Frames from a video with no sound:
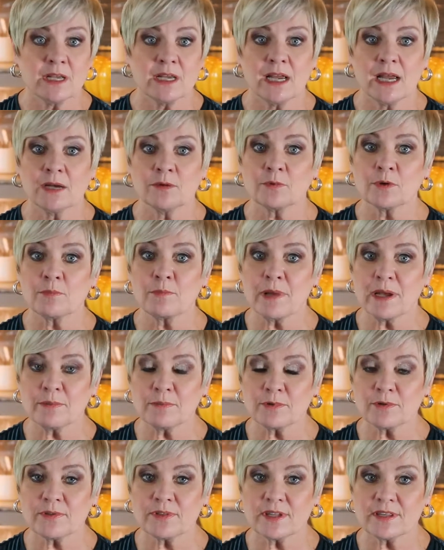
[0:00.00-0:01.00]
and
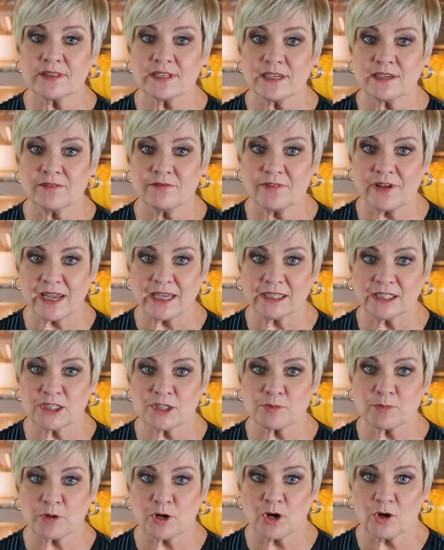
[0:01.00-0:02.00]
remember that the
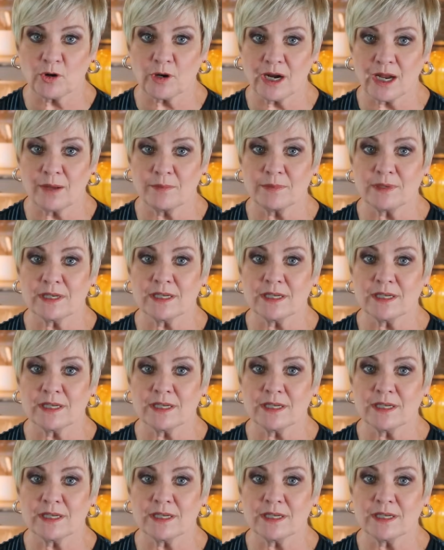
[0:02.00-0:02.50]
Advantage program